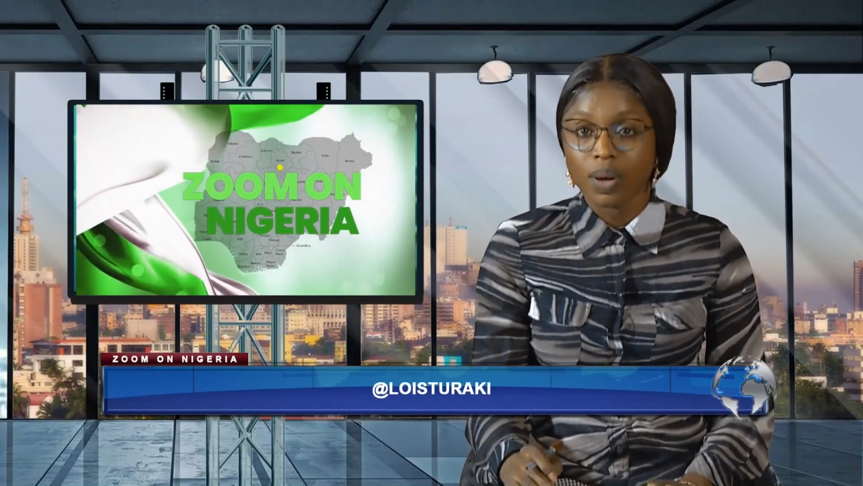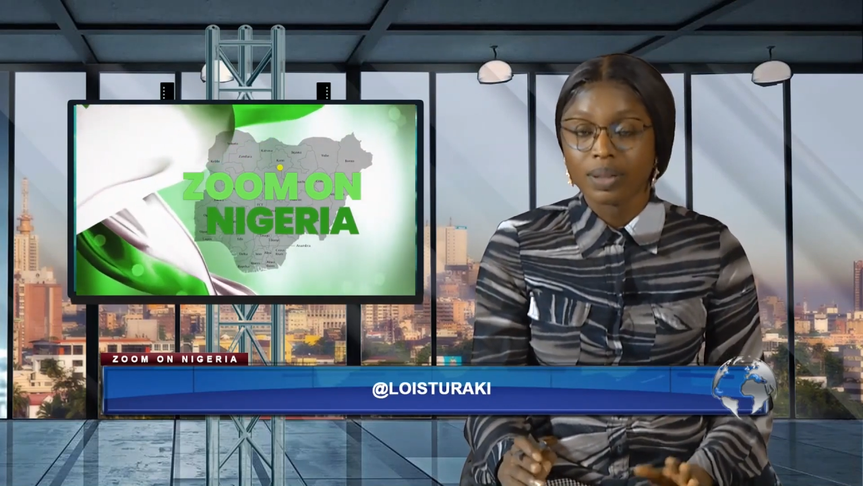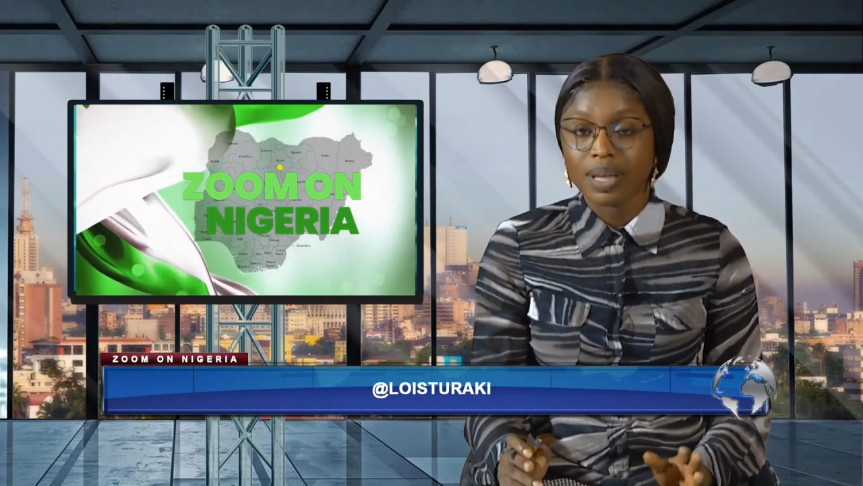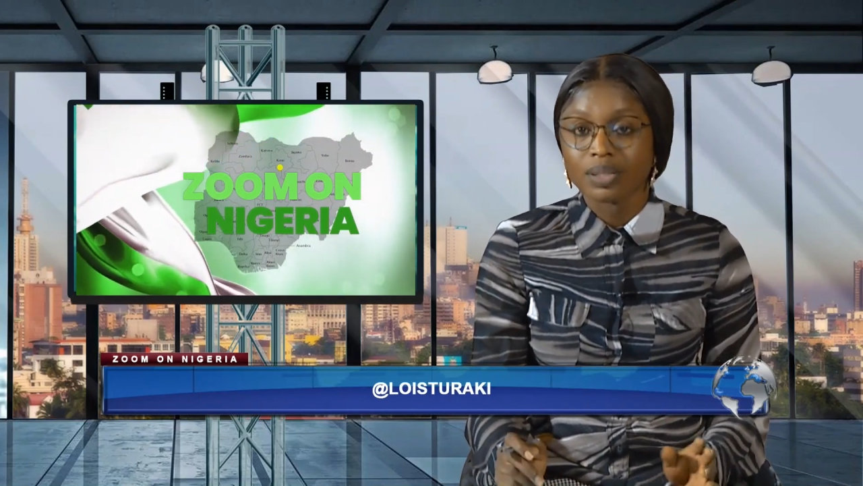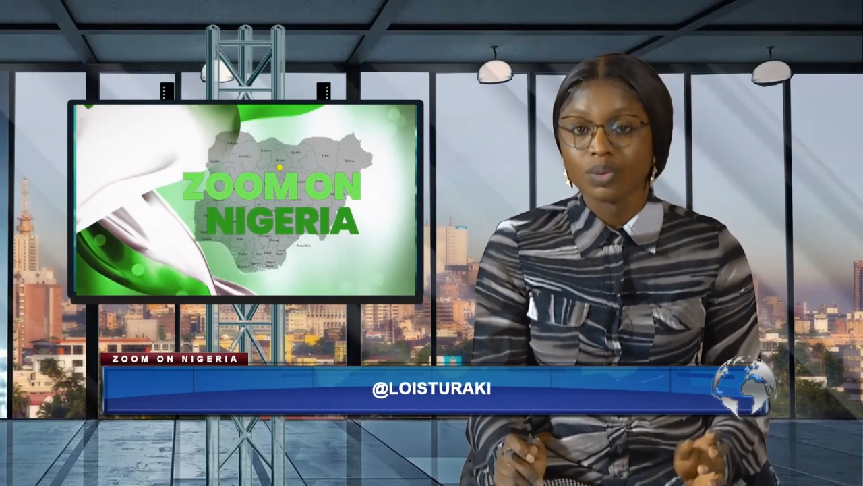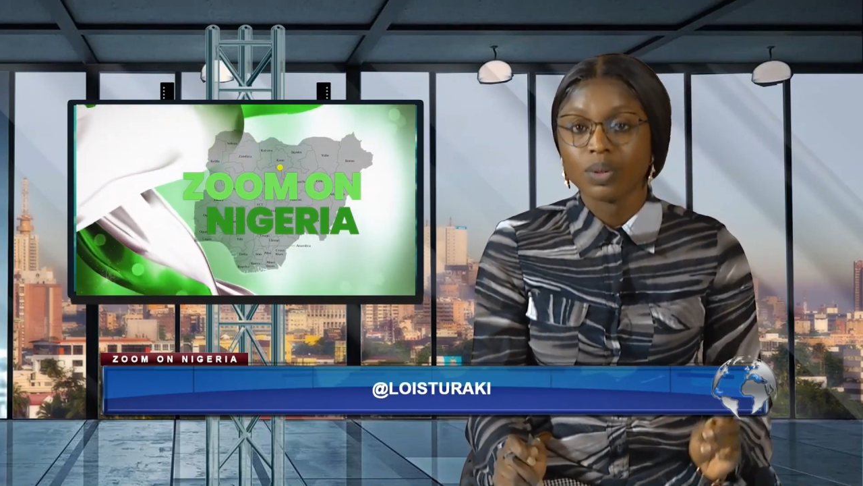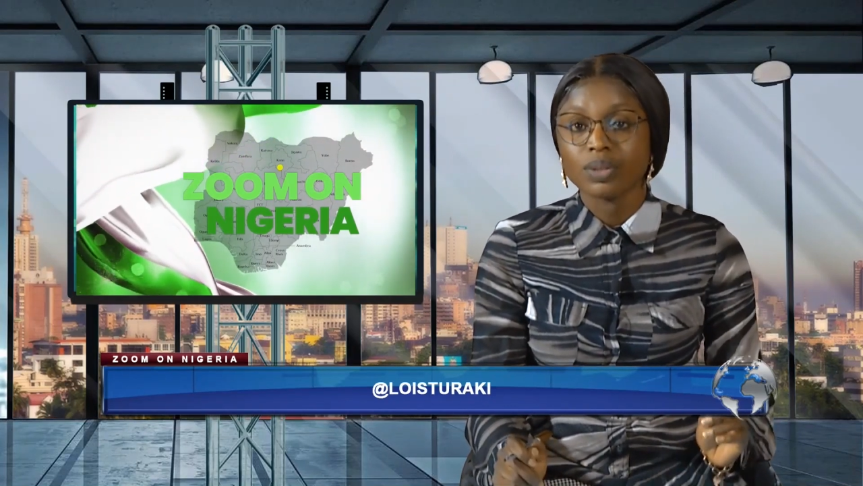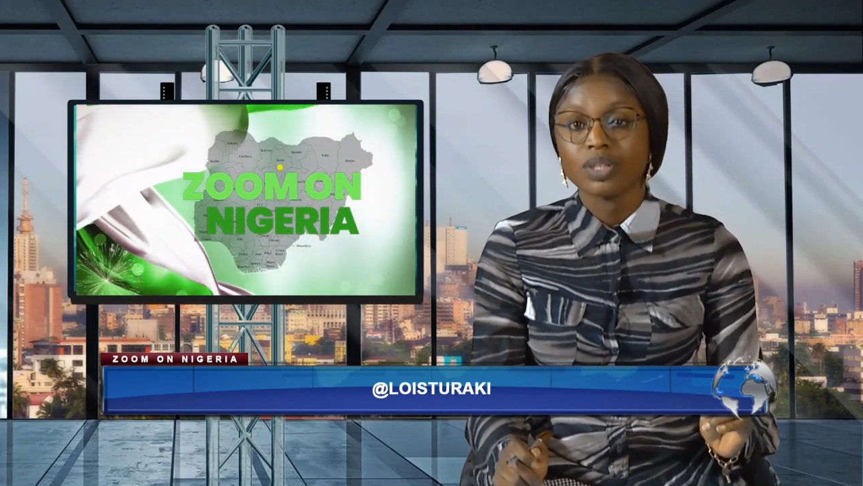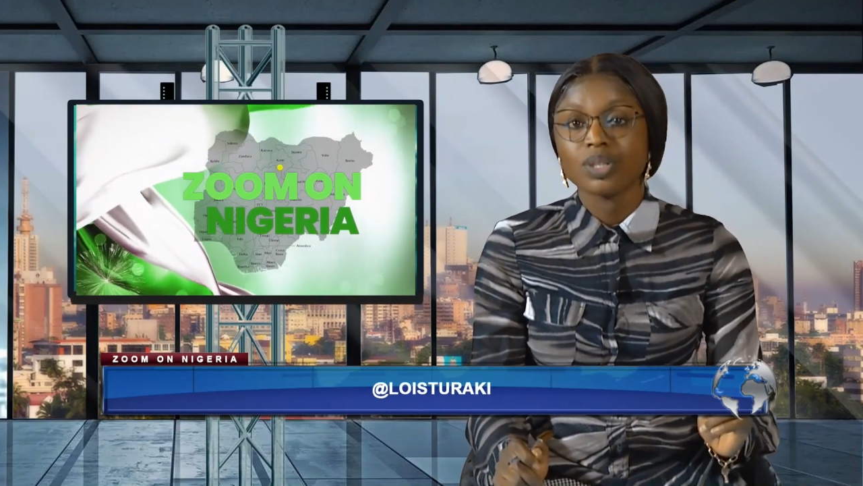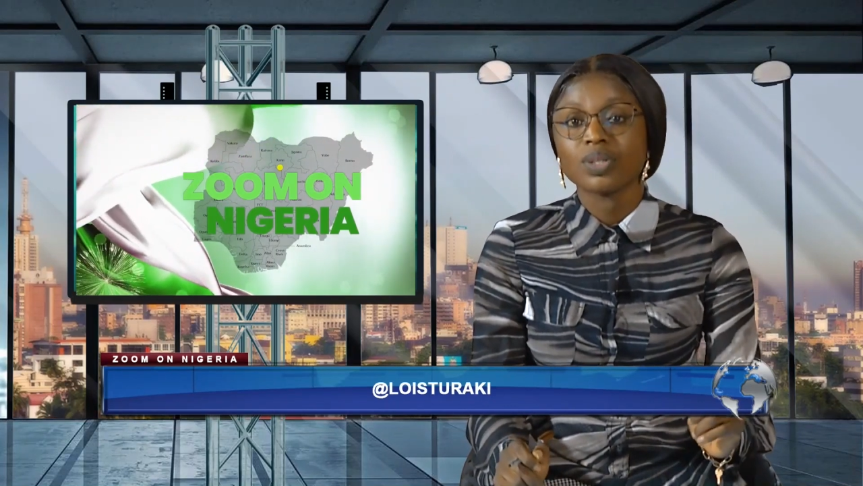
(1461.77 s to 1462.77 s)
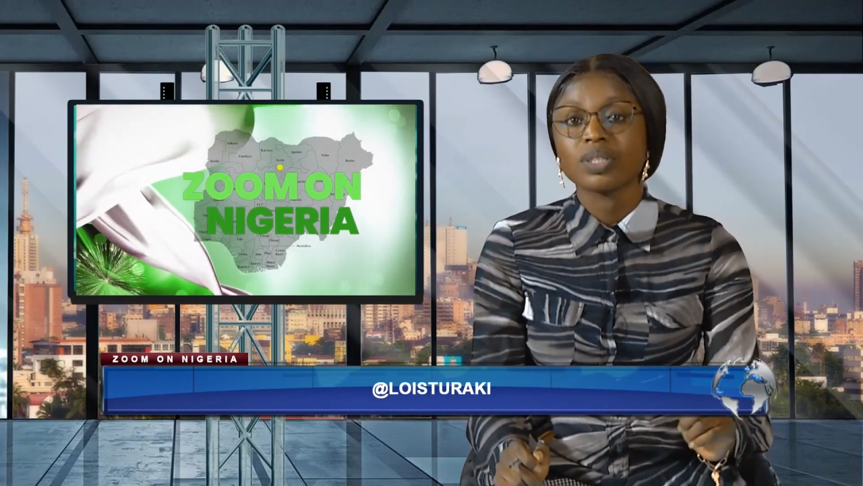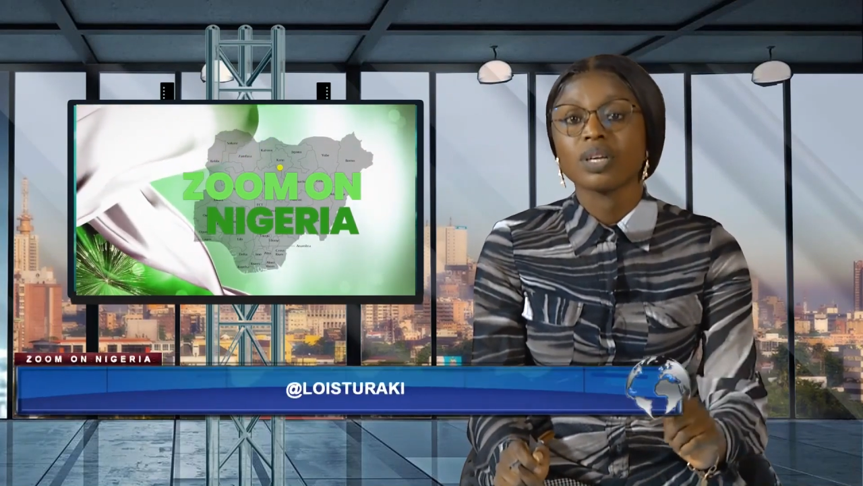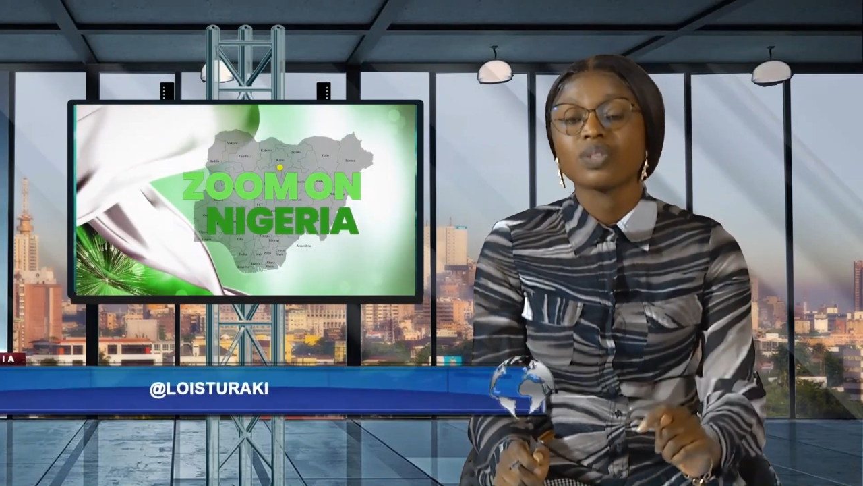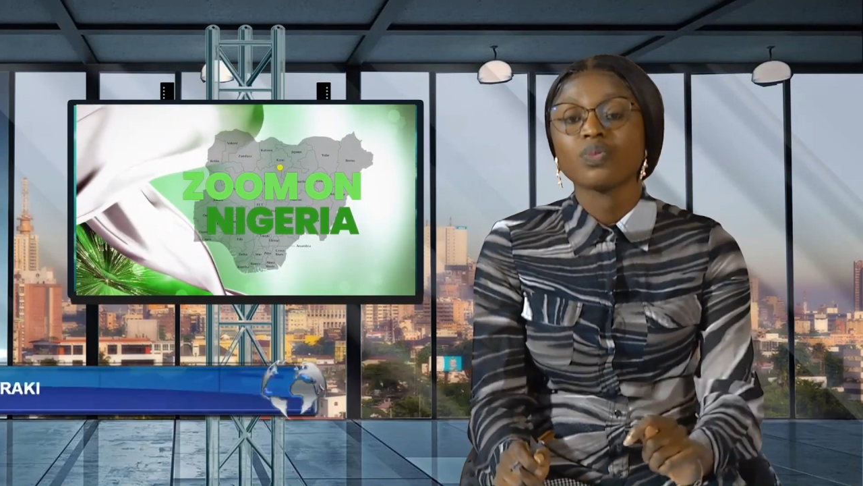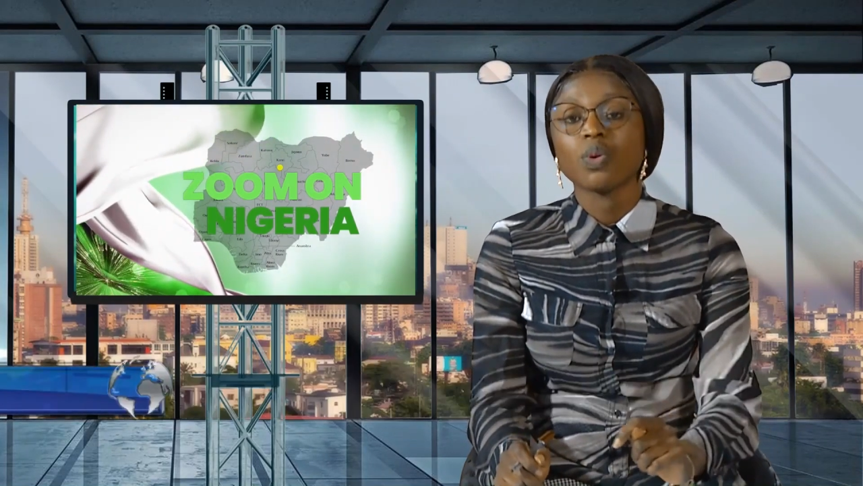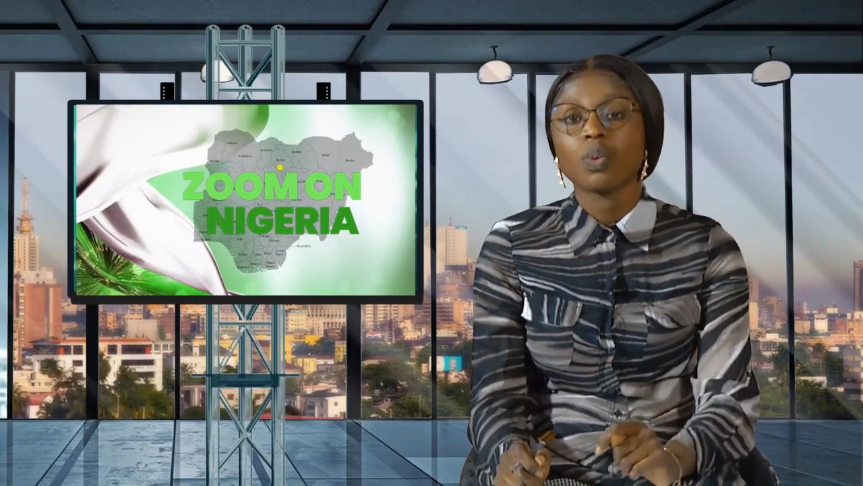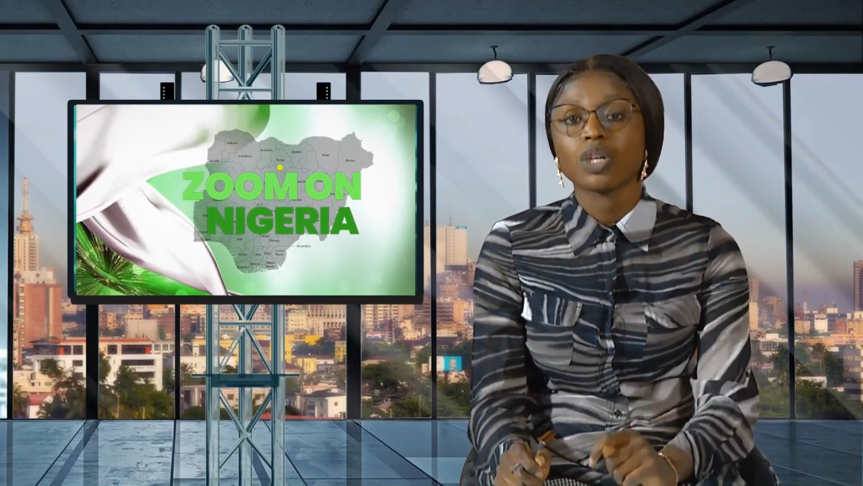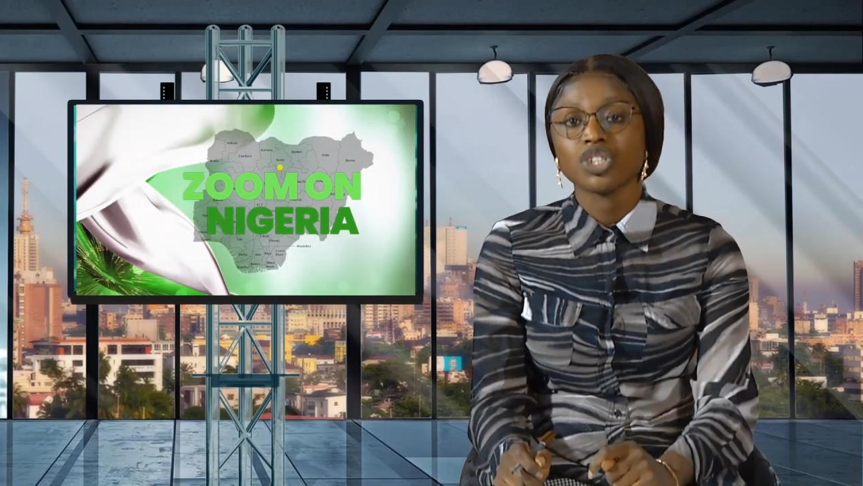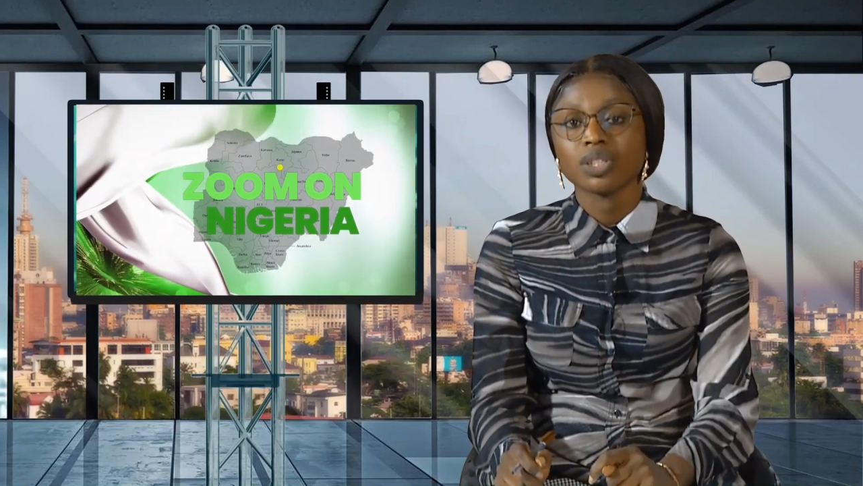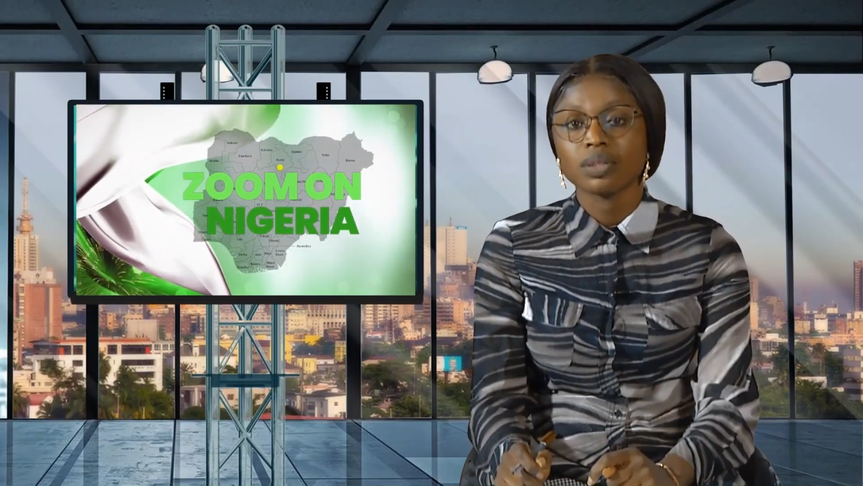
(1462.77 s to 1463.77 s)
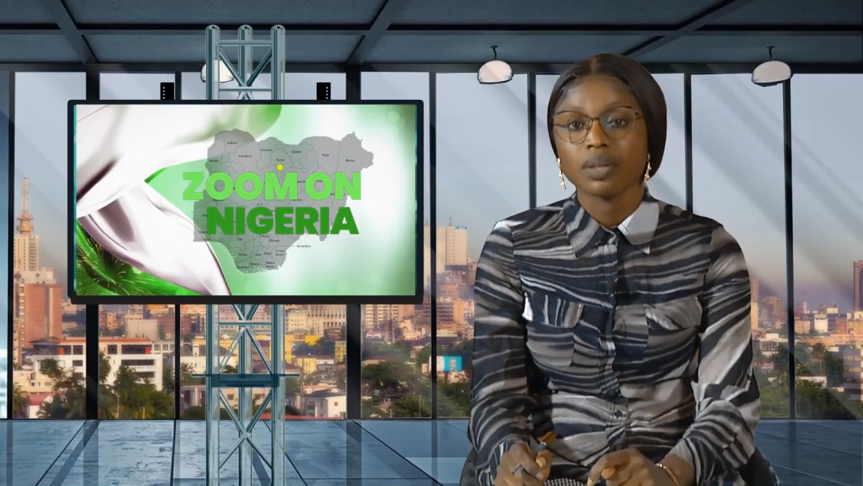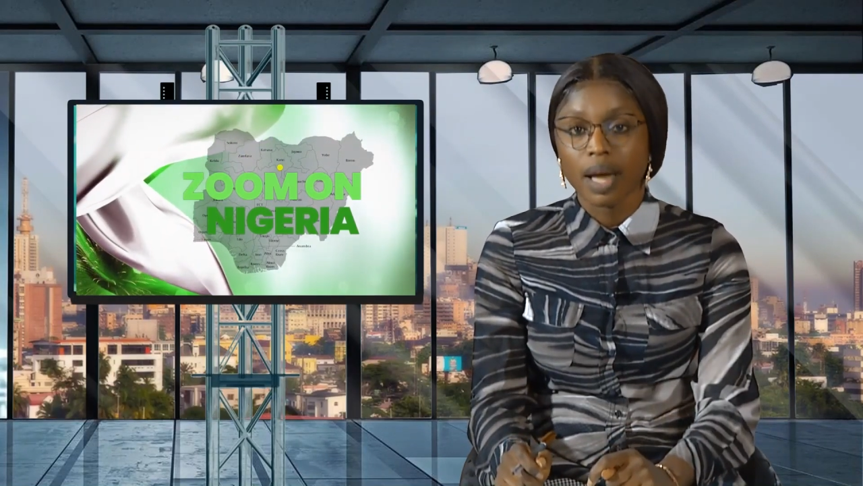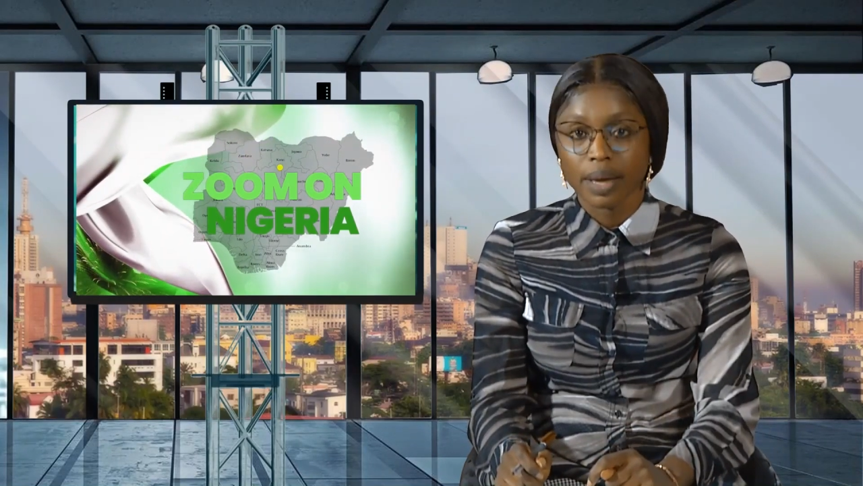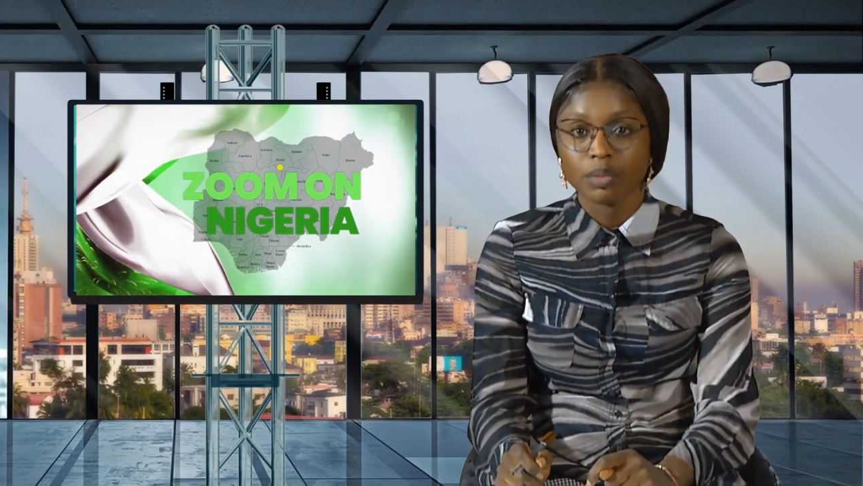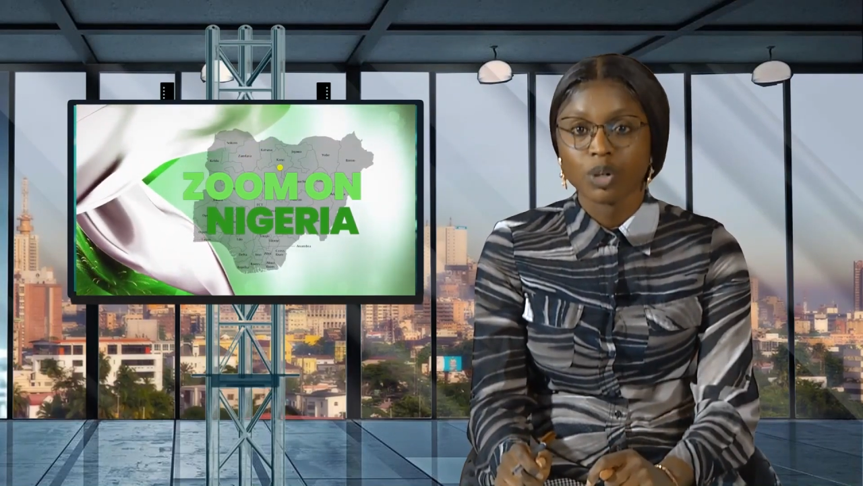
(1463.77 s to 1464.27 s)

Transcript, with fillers: And that's all on the news. Thanks for watching. I am Lloyd